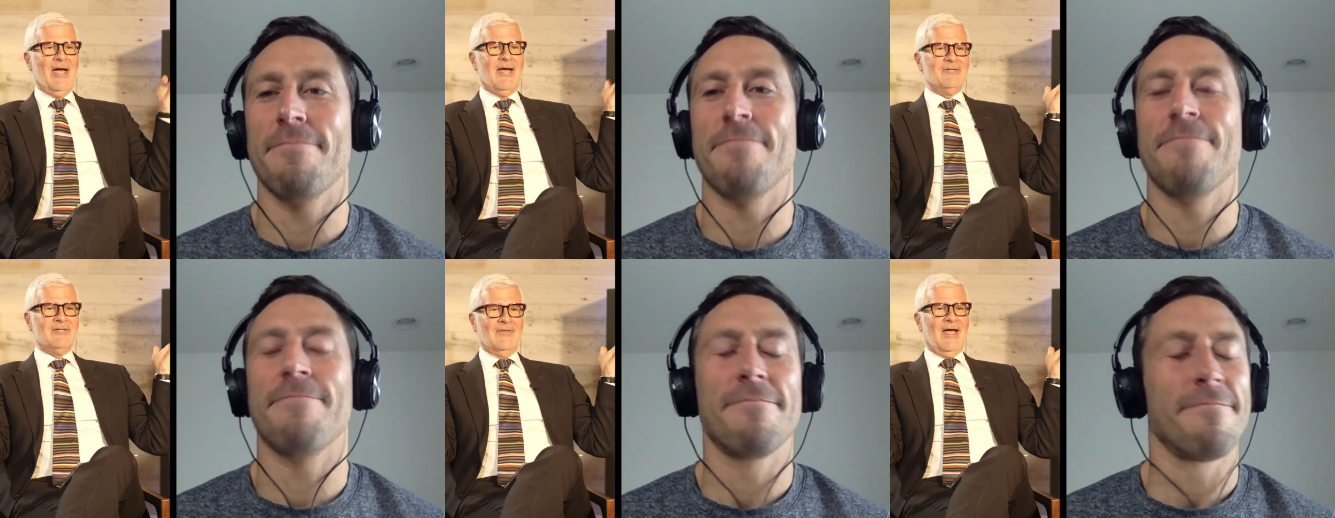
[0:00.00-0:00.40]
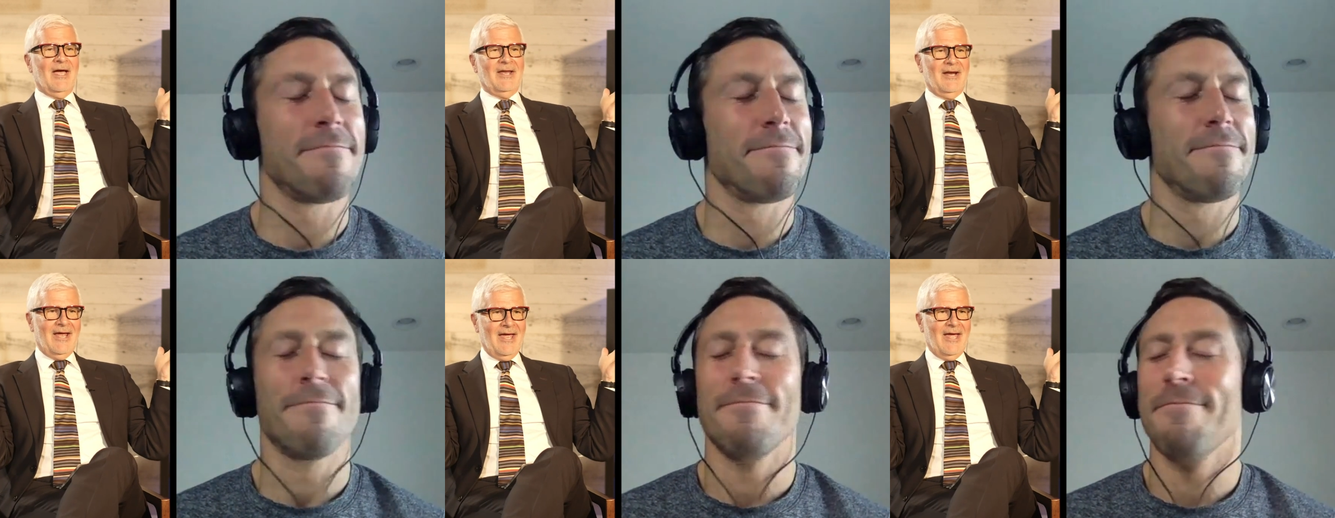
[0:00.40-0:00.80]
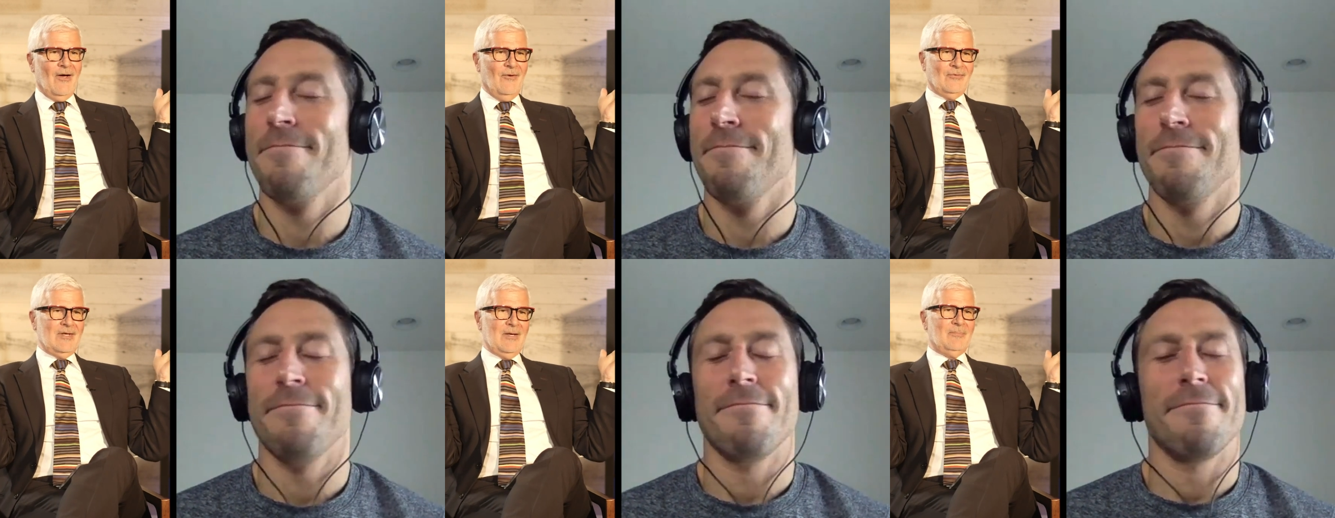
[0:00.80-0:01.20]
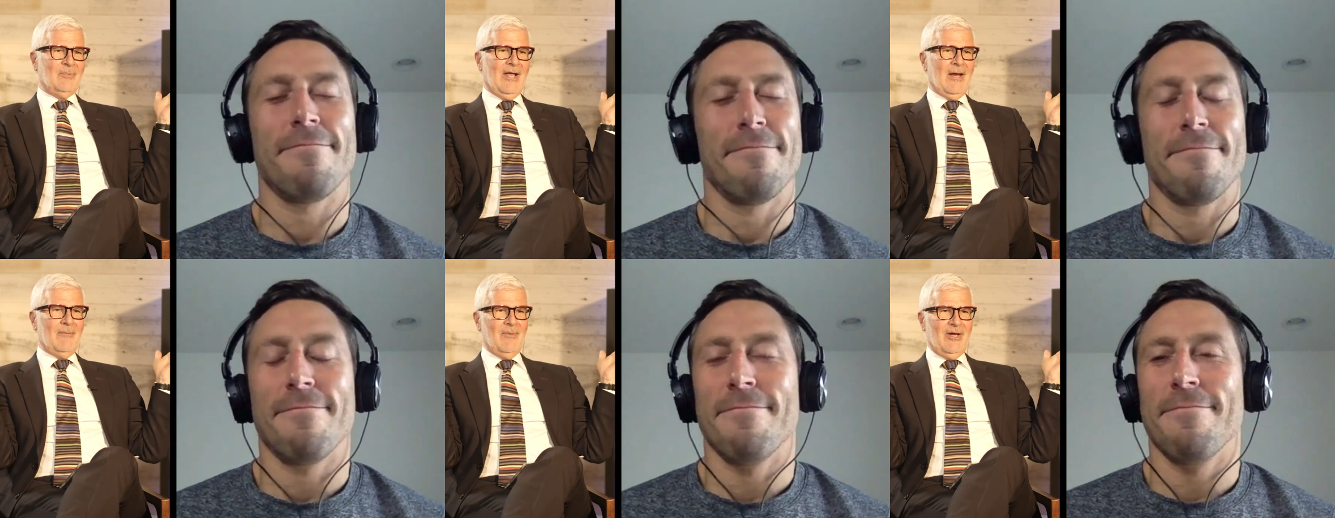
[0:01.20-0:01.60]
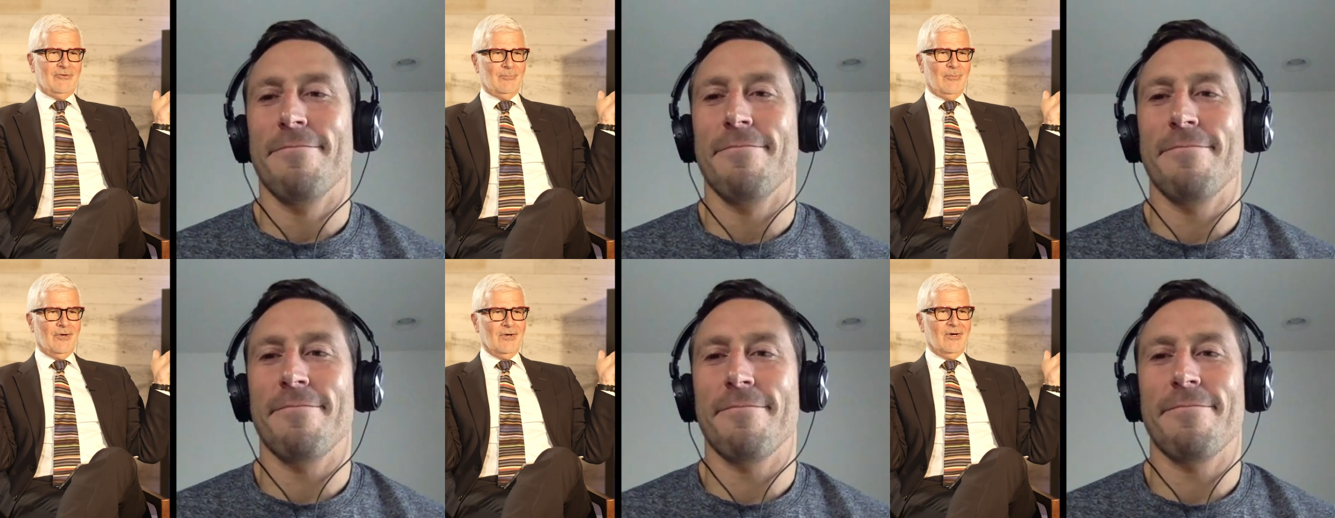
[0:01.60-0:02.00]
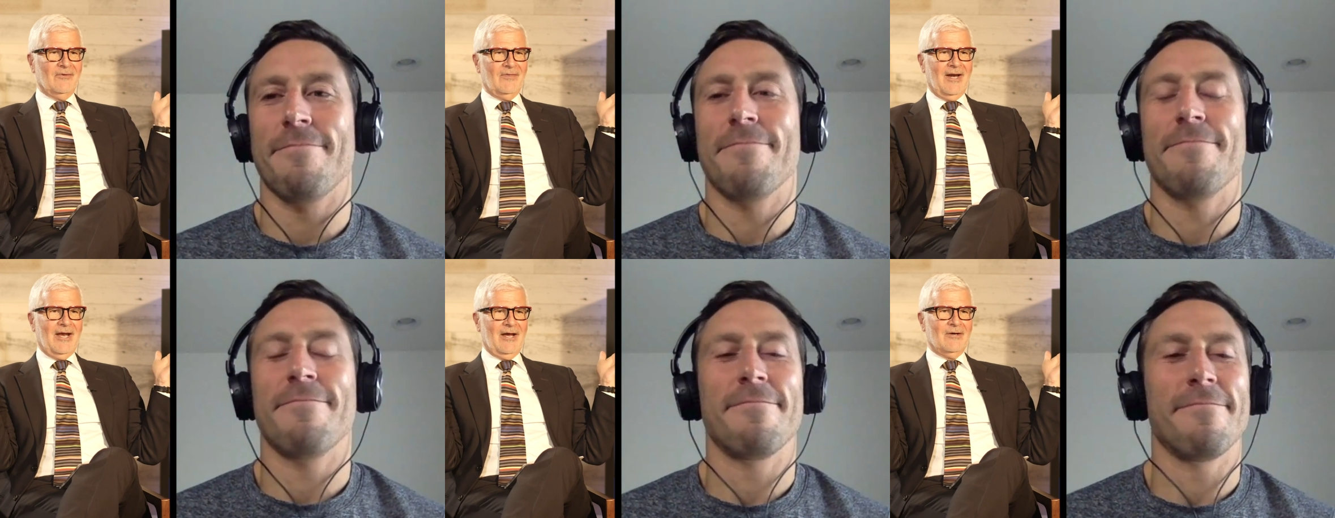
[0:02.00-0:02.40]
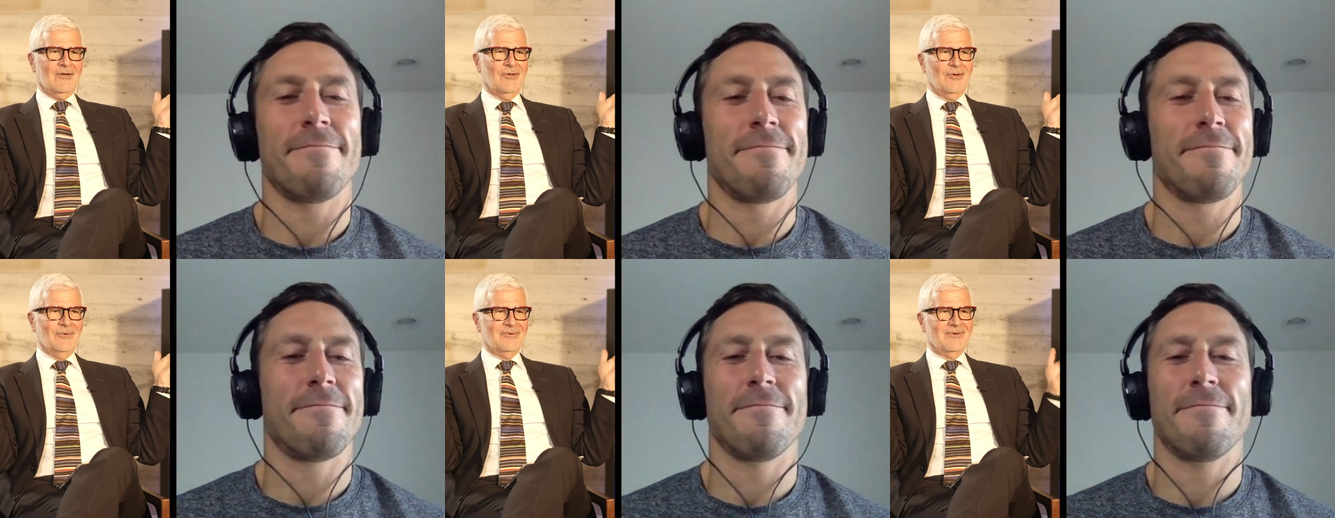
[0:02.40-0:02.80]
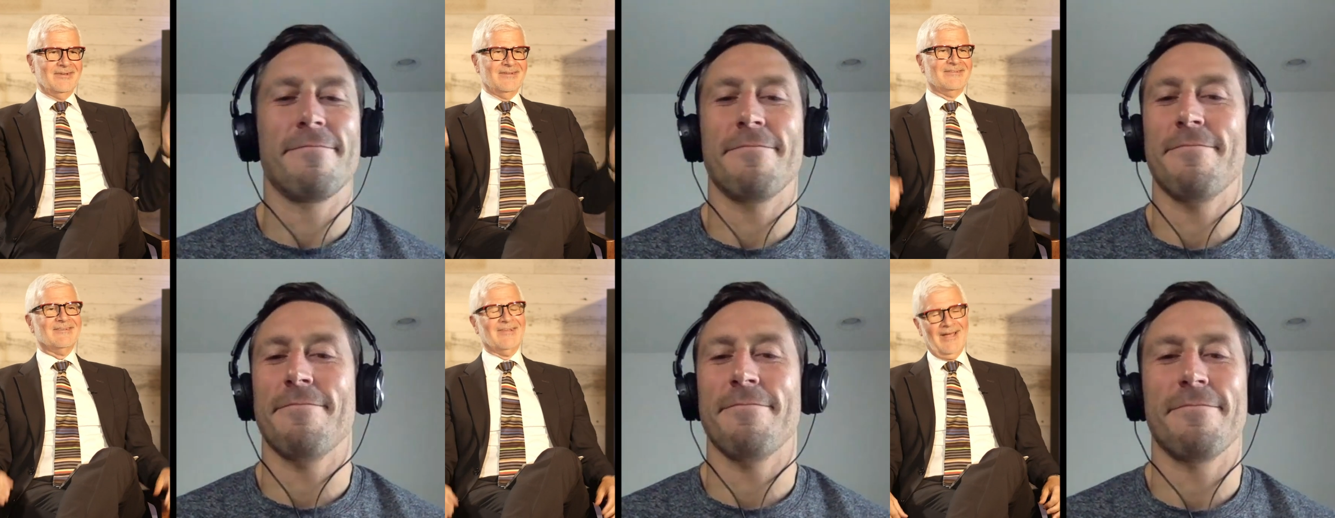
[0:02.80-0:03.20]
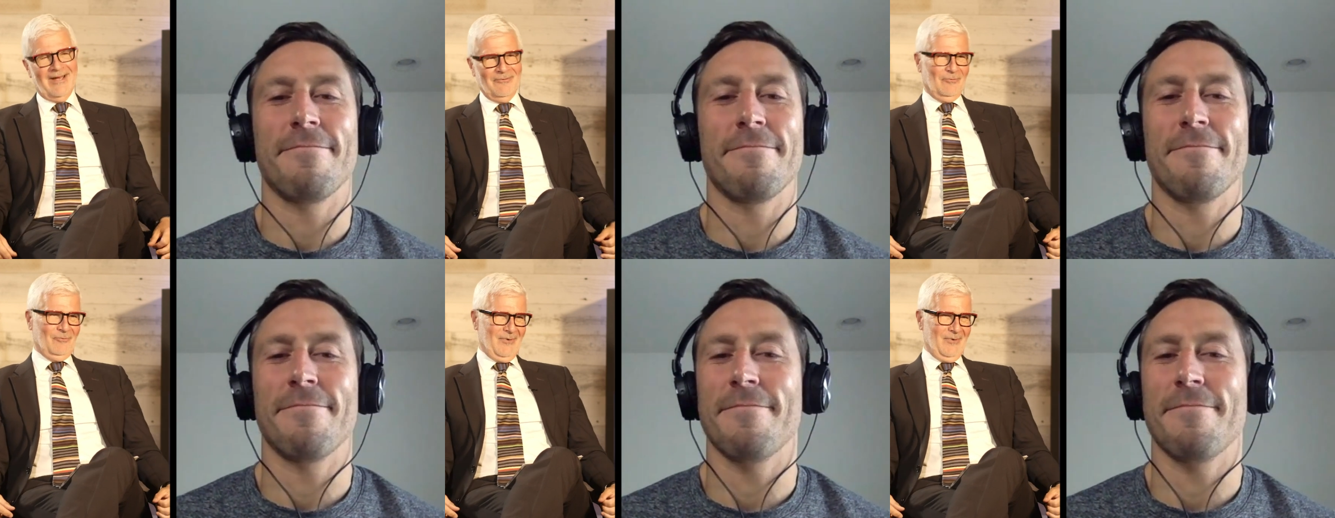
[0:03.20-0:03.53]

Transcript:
Speaker 1: Imagine that a healthy plant based burger that had gluten. It's like,